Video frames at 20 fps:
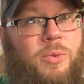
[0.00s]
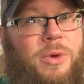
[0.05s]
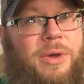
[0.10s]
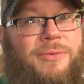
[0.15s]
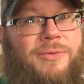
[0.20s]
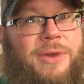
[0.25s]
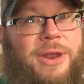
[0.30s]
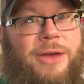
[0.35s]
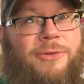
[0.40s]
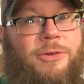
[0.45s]

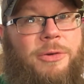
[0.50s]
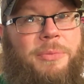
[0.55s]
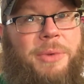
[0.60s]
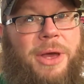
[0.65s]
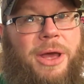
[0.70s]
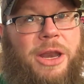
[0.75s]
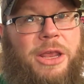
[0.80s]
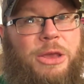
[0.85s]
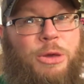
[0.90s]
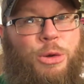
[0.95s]
We've never
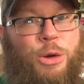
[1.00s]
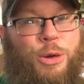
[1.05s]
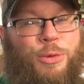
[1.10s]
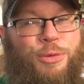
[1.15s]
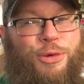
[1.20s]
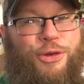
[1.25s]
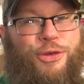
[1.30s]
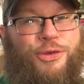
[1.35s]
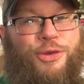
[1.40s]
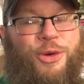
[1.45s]
bought a
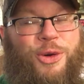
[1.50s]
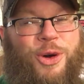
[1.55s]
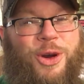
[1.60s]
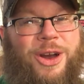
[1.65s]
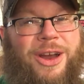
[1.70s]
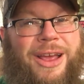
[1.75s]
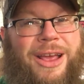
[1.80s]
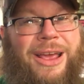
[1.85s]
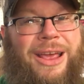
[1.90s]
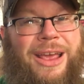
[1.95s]
unit
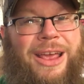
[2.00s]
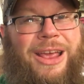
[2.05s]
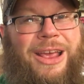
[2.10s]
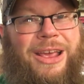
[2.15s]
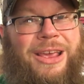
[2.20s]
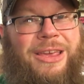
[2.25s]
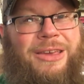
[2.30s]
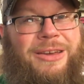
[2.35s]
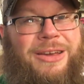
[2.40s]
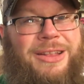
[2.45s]
before.
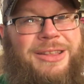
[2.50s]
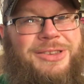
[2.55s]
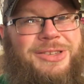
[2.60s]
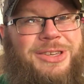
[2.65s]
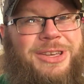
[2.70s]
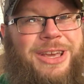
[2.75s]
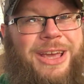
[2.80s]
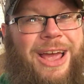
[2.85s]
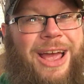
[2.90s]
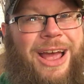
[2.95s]
You can
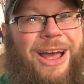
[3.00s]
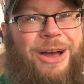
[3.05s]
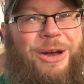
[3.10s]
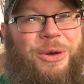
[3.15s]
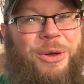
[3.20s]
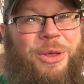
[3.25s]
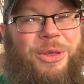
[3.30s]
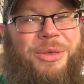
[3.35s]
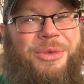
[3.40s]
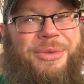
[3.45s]
see
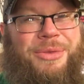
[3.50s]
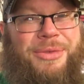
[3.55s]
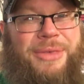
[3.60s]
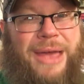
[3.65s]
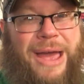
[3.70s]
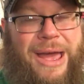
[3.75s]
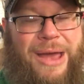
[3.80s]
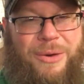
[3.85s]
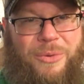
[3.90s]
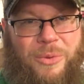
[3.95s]
how
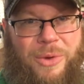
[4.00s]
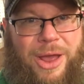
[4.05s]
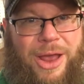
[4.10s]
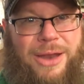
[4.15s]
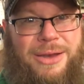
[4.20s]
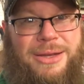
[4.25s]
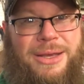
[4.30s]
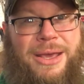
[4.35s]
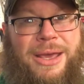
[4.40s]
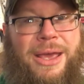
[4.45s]
that
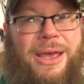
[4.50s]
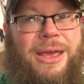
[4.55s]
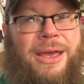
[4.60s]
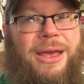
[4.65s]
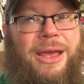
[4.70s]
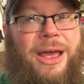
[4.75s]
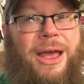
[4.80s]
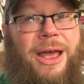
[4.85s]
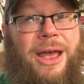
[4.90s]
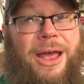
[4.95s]
went.
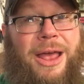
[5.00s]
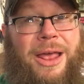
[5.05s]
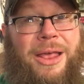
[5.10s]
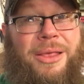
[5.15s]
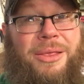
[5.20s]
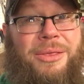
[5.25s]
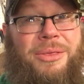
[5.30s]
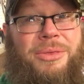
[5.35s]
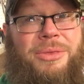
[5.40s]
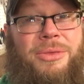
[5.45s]

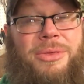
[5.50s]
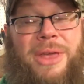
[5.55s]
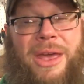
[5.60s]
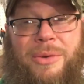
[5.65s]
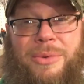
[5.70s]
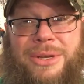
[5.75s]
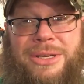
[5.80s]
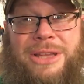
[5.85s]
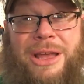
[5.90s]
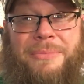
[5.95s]
Uh,
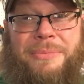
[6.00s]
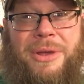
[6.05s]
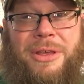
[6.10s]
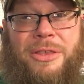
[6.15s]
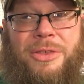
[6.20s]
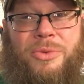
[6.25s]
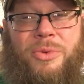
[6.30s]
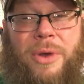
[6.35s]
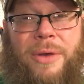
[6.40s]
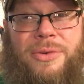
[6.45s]
then we stopped by
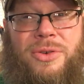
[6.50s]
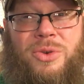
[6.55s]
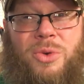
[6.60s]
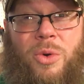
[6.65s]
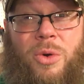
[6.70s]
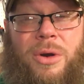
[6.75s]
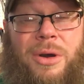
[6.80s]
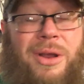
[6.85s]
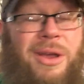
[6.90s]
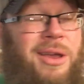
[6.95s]
the thrift
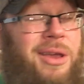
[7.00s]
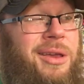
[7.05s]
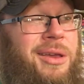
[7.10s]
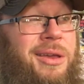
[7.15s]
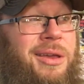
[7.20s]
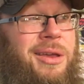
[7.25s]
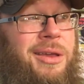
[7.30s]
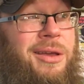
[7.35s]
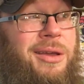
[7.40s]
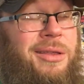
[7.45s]
store
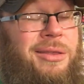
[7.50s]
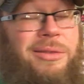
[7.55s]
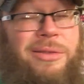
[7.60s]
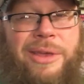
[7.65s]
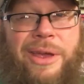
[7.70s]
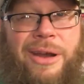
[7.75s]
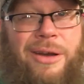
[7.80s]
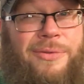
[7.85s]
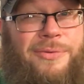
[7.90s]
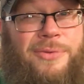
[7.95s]

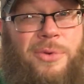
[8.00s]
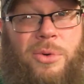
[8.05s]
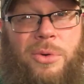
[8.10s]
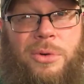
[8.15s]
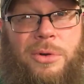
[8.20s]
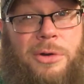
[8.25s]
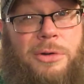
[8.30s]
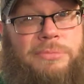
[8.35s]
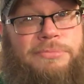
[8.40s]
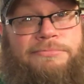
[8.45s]
there
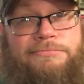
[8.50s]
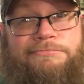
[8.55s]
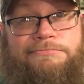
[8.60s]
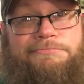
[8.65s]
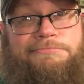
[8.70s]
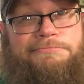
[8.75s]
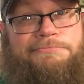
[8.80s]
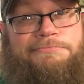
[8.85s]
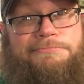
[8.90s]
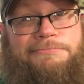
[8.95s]
for
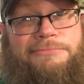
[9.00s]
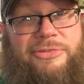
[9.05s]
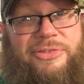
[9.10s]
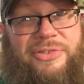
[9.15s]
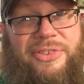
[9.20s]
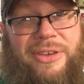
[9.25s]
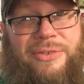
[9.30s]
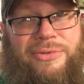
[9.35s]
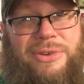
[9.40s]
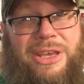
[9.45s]

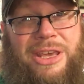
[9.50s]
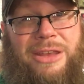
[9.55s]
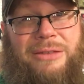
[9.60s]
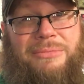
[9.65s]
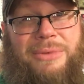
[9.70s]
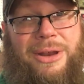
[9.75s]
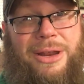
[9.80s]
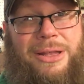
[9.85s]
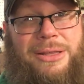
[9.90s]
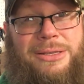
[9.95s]
fifteen
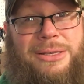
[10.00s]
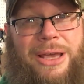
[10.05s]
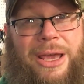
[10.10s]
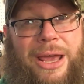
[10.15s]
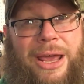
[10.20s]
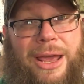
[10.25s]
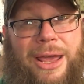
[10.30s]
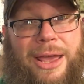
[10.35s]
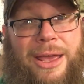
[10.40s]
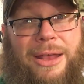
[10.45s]
minutes
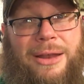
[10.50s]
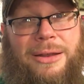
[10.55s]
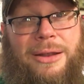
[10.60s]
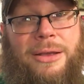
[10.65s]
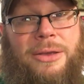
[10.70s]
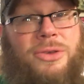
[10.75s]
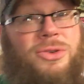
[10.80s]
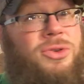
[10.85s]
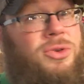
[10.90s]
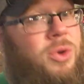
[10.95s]
and
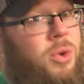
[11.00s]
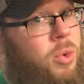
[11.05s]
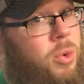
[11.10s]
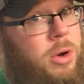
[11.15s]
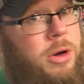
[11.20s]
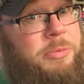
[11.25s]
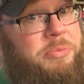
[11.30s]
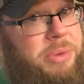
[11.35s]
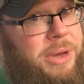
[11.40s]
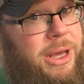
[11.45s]

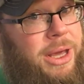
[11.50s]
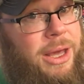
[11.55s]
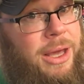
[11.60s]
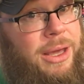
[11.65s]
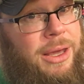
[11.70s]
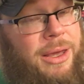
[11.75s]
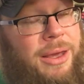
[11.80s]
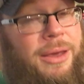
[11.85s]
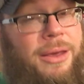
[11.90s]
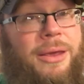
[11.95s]
scored
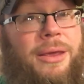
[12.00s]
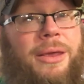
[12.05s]
big.